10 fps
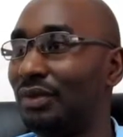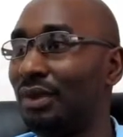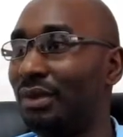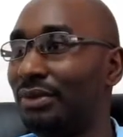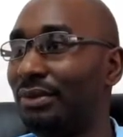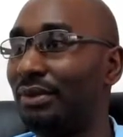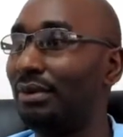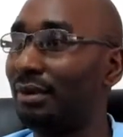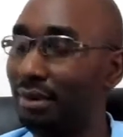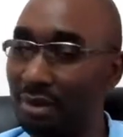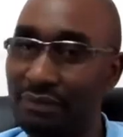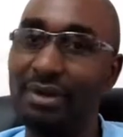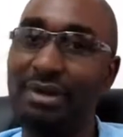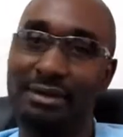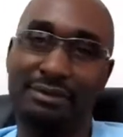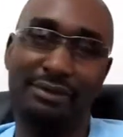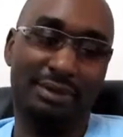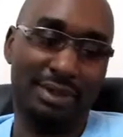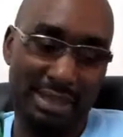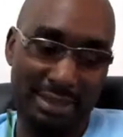to law school after. Of course,
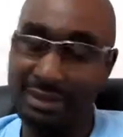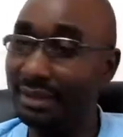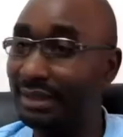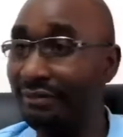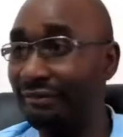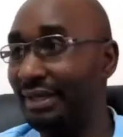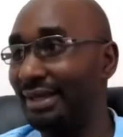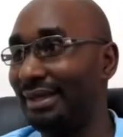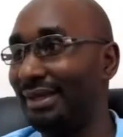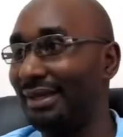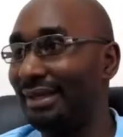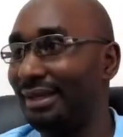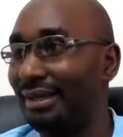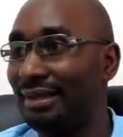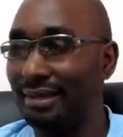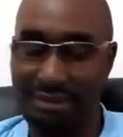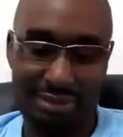it's the same fee. Yeah.